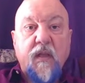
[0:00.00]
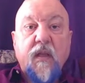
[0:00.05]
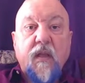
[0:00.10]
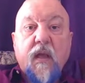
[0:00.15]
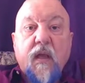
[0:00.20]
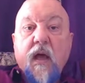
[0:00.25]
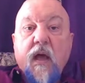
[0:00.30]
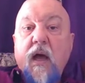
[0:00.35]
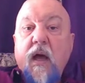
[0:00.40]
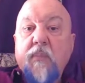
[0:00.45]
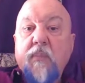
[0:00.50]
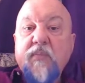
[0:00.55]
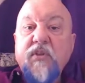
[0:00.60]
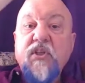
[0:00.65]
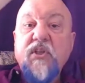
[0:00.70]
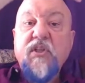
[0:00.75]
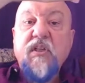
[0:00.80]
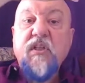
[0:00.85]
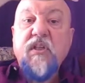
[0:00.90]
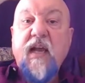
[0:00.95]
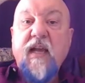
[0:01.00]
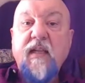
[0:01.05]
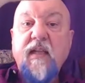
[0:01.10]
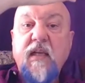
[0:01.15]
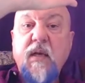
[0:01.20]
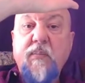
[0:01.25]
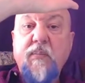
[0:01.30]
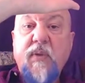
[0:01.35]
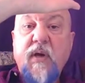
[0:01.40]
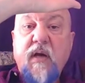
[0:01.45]
up slightly
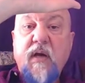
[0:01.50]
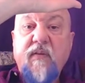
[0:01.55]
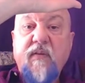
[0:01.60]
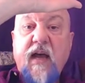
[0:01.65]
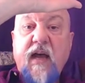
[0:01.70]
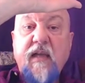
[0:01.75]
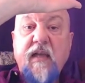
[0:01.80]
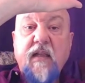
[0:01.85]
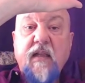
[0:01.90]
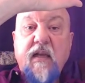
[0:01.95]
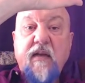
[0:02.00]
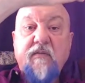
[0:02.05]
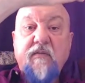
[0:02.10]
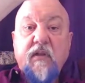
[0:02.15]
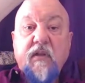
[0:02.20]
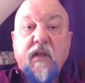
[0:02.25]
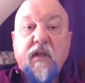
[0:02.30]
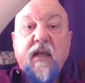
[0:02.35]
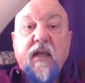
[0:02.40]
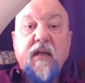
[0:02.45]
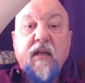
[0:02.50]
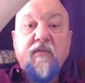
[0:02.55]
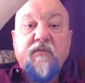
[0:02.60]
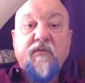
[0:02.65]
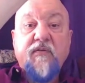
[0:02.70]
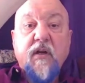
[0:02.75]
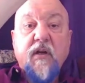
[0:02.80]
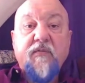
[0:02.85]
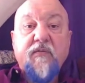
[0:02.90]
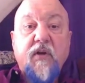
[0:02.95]
above eye level and in
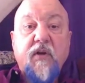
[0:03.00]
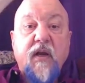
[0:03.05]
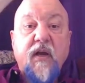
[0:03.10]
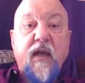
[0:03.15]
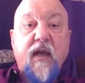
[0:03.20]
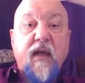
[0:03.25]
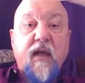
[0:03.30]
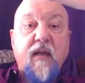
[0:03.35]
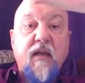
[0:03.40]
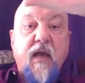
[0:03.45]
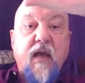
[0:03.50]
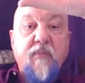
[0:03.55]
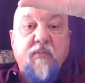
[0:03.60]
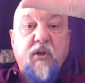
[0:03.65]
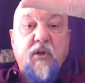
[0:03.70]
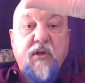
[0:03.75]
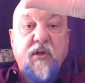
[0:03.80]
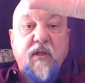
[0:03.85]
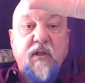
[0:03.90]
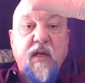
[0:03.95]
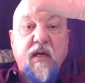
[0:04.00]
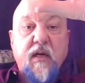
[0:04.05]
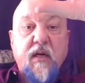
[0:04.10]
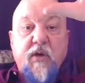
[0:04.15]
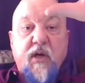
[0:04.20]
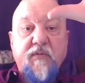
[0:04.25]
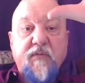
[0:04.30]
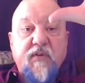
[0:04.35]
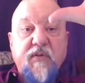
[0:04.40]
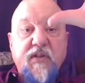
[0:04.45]
front of your head. I'm looking like I'm
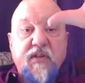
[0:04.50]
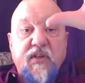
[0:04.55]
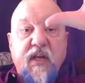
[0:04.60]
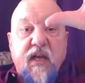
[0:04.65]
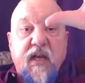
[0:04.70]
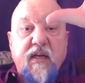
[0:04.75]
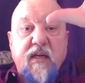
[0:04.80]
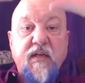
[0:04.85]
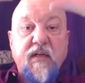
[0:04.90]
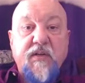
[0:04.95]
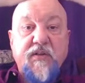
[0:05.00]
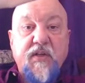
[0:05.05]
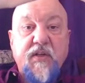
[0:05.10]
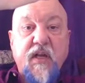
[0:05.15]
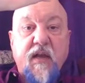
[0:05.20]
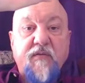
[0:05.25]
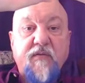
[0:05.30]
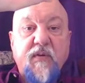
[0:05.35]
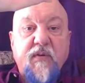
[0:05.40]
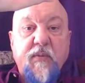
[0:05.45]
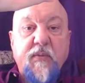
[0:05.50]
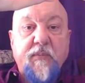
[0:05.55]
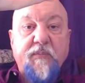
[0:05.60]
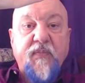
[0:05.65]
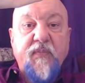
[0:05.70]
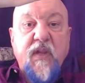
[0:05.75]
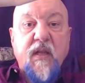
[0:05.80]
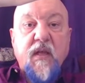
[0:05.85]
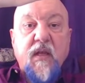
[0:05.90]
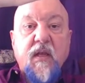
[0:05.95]
off to the side. It doesn't have to be.
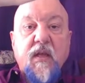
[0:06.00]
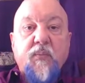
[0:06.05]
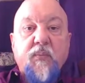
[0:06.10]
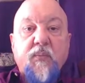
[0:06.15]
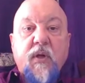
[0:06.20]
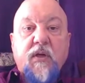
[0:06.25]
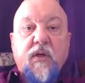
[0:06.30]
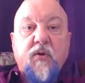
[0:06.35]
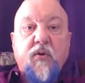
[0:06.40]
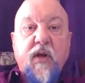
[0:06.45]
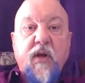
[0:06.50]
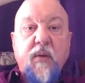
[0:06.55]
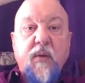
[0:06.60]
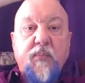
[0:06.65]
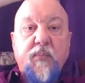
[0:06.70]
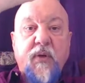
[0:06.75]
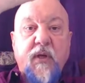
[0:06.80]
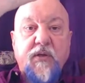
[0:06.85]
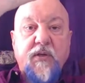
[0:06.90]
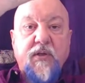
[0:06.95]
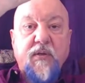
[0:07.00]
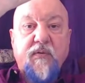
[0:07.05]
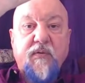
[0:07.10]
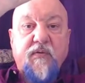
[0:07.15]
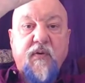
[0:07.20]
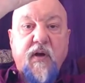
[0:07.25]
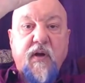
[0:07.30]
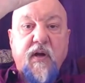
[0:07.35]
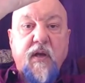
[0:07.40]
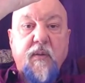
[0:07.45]
But create a picture
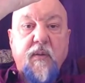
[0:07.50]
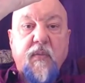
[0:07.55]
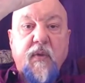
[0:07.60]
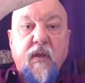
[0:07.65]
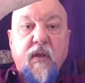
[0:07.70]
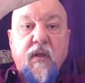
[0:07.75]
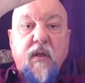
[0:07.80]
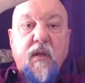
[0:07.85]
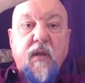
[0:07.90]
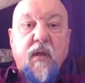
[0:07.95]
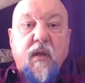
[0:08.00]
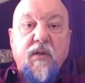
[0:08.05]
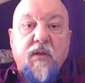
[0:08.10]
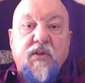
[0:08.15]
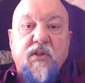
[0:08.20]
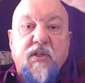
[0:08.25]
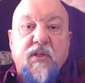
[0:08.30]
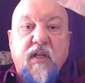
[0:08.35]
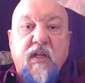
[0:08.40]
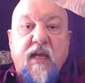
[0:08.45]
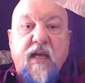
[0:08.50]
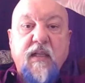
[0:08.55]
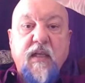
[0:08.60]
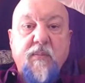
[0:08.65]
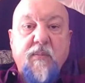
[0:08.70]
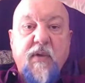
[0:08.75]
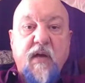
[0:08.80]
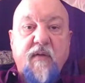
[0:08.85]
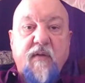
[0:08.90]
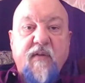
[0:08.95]
frame slightly
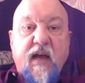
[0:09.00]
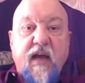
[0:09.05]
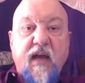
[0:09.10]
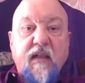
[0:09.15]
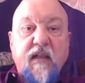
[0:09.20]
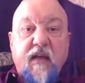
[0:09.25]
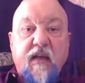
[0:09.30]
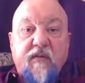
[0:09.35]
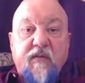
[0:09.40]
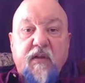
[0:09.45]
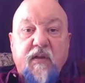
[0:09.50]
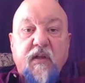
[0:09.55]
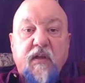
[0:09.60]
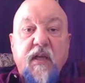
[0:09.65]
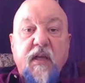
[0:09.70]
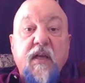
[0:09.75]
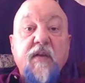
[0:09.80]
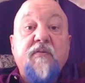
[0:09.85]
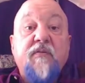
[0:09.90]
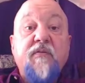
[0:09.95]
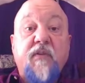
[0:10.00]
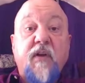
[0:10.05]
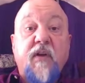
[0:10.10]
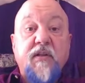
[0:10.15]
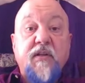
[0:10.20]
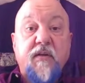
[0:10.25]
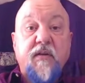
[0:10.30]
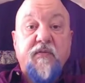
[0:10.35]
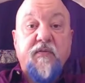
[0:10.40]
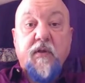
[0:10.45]
above eye level in front
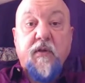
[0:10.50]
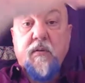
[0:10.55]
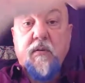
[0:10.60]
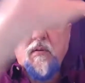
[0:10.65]
of you.